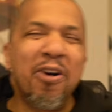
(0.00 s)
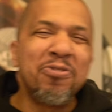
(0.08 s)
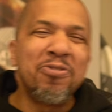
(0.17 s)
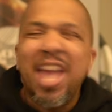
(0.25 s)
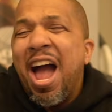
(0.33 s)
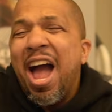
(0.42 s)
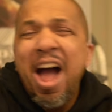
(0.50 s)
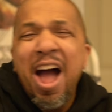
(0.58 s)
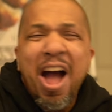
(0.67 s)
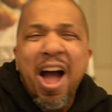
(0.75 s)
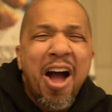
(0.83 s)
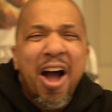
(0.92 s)

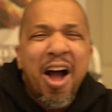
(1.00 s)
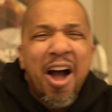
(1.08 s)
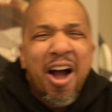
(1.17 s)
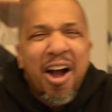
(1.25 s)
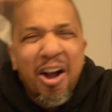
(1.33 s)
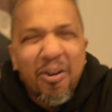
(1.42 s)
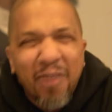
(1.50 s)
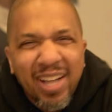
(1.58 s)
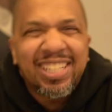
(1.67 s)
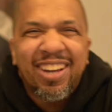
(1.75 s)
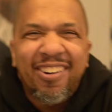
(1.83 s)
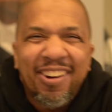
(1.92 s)
Yo!
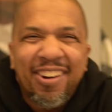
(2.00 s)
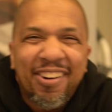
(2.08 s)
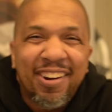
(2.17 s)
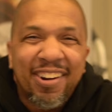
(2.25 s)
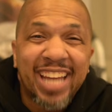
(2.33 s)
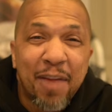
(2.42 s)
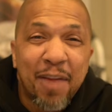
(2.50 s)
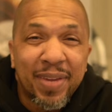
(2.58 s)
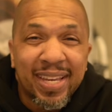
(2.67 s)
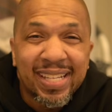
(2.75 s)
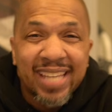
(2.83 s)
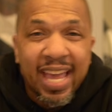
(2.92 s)
What's going on,
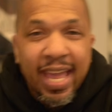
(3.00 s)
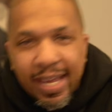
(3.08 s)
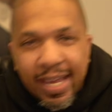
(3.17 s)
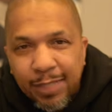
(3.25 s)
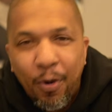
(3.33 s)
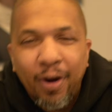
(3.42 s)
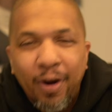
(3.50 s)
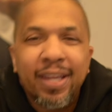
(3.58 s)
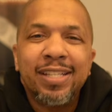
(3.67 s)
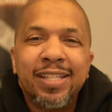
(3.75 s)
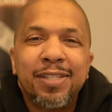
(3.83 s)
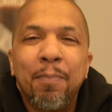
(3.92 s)
champions? It's
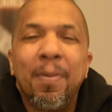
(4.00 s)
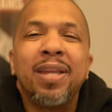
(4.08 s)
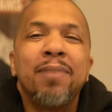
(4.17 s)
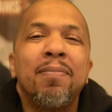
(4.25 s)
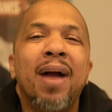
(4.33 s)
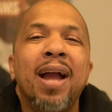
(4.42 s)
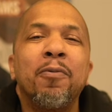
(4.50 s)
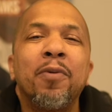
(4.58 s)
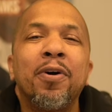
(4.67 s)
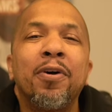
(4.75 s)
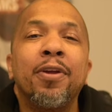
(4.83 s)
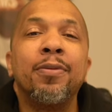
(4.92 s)
Marquise Money Mike
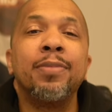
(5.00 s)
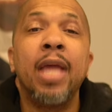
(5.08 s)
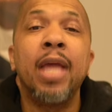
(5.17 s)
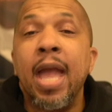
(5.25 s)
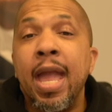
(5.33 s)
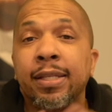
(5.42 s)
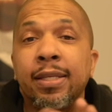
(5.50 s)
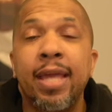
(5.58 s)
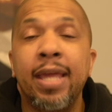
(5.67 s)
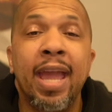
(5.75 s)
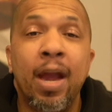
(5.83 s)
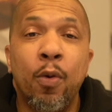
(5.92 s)
Williams, and
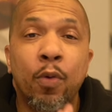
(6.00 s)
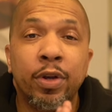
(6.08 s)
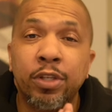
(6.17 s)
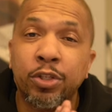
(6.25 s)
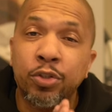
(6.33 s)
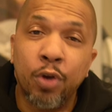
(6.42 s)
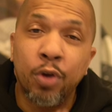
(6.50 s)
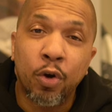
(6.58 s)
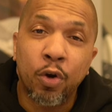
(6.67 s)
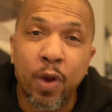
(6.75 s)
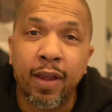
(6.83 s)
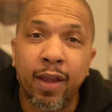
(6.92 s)
today I wanted to shoot a
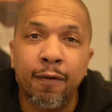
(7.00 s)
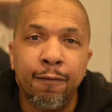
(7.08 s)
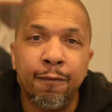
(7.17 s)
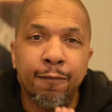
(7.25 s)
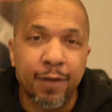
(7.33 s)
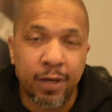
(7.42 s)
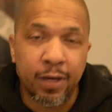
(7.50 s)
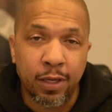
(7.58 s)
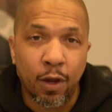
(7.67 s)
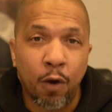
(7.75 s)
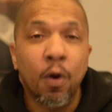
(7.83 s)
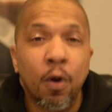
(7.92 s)
quick
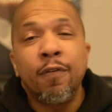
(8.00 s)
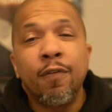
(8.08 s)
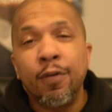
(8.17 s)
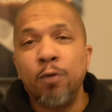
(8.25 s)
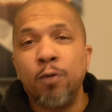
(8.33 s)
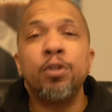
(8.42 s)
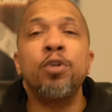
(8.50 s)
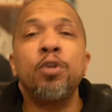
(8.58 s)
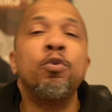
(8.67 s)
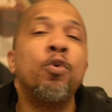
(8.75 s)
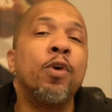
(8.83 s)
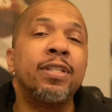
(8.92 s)
video. For those of you
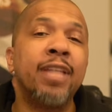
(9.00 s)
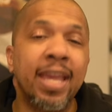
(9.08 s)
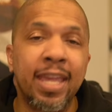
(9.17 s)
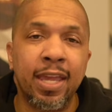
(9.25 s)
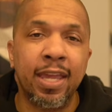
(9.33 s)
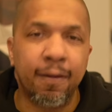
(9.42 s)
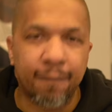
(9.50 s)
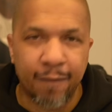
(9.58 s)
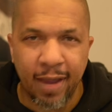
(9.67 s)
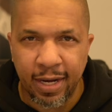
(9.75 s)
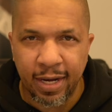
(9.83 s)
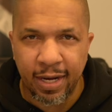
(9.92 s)
who are taking
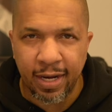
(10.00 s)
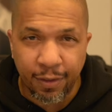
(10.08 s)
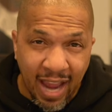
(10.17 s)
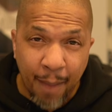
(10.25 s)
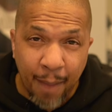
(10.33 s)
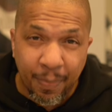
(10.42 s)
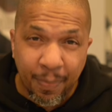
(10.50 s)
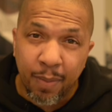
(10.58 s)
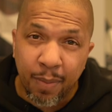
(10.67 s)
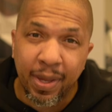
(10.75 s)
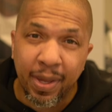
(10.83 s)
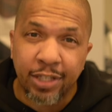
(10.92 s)
advantage of copy and
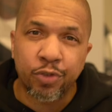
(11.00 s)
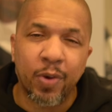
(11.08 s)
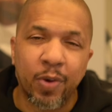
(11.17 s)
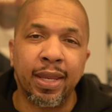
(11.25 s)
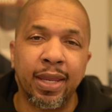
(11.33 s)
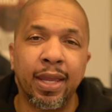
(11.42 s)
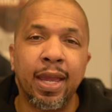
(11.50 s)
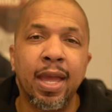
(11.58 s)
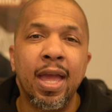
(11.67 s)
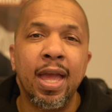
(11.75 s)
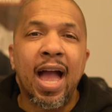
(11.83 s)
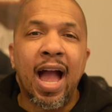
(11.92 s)
paste trading,
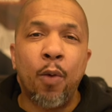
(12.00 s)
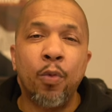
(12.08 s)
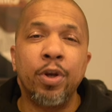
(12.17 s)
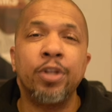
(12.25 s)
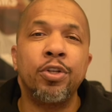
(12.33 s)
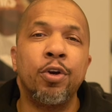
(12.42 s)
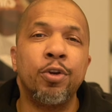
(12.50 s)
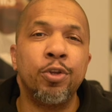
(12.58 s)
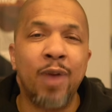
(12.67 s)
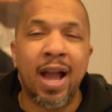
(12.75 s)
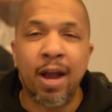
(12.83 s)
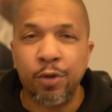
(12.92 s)
I want to show you
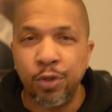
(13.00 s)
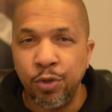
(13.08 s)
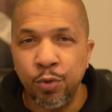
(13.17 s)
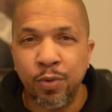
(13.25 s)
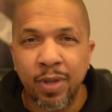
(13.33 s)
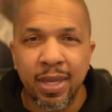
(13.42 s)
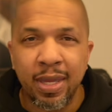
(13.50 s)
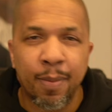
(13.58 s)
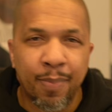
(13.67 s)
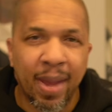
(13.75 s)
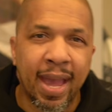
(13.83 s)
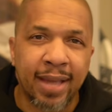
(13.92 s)
how you can get
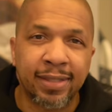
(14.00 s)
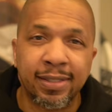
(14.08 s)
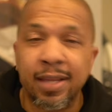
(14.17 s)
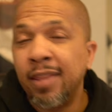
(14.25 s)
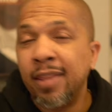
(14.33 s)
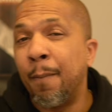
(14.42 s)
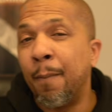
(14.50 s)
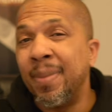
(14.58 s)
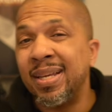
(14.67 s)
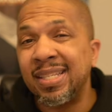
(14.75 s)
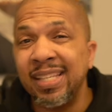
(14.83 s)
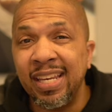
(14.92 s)
past the
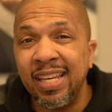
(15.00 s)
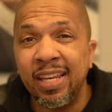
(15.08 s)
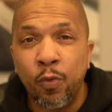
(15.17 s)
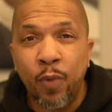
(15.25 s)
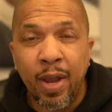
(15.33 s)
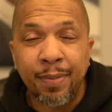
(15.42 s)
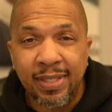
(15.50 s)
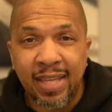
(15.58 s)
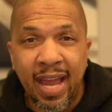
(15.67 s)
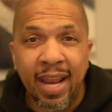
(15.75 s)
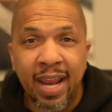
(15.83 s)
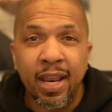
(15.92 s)
misleading
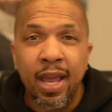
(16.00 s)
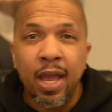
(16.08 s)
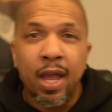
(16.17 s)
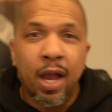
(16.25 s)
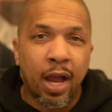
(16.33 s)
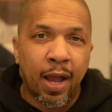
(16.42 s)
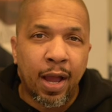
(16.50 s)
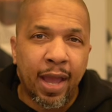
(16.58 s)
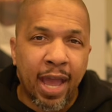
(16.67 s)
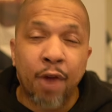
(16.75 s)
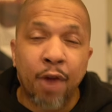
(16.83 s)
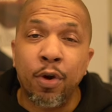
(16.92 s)
website
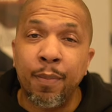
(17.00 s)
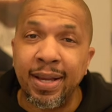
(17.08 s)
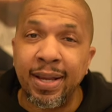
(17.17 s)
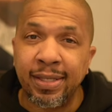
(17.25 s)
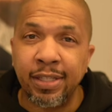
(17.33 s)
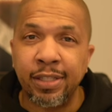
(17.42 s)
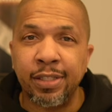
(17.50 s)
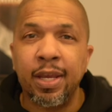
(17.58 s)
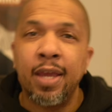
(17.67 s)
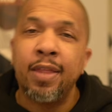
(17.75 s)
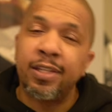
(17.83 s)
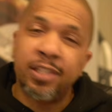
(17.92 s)
error message
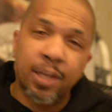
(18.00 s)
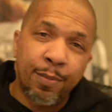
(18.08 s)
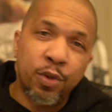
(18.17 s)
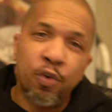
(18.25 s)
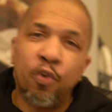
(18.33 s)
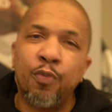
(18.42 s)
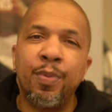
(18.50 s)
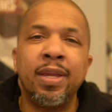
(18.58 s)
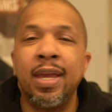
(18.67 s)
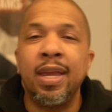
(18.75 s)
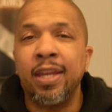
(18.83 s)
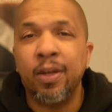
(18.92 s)
that some of you have been
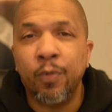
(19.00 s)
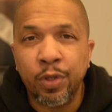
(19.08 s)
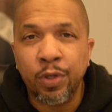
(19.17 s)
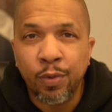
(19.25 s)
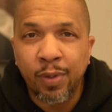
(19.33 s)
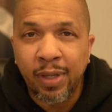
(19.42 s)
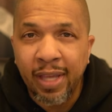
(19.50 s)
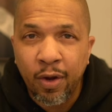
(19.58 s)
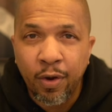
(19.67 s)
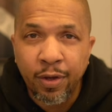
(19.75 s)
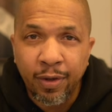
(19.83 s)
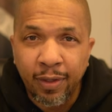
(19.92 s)
getting when you click
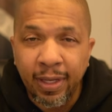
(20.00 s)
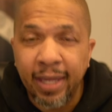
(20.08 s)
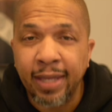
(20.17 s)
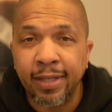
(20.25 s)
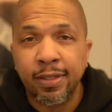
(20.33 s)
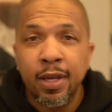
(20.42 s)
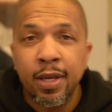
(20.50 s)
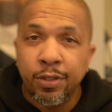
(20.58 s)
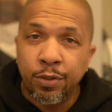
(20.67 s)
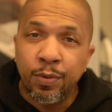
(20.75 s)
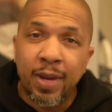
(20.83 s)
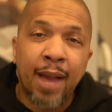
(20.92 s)
on your links
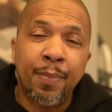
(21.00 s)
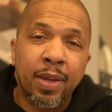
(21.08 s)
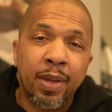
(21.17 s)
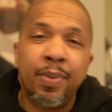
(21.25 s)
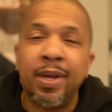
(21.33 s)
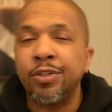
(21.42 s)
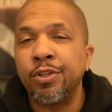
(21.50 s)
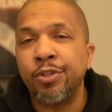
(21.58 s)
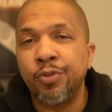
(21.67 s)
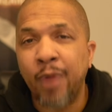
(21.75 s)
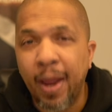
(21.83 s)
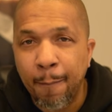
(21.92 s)
to copy and paste your
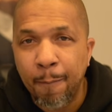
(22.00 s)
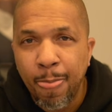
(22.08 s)
trade.